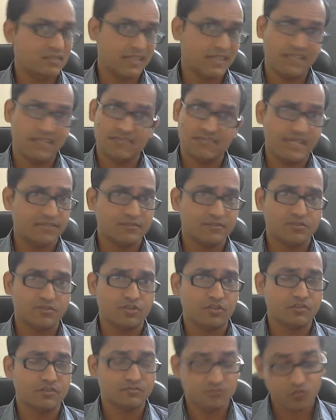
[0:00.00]
then that's
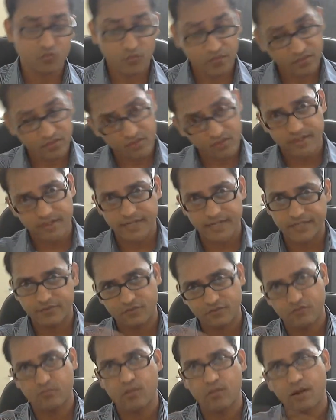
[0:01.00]
not the move in the
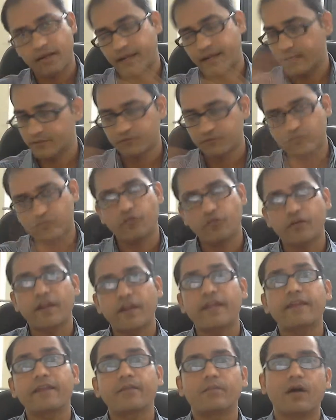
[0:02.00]
direction of market. So
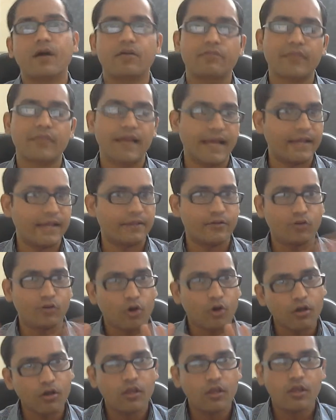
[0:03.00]
forget about that, you
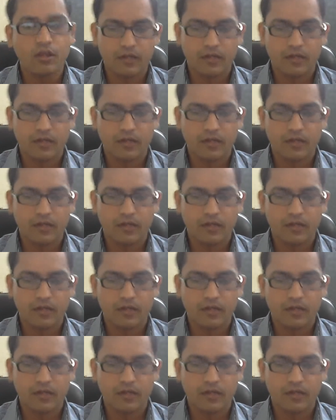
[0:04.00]
know.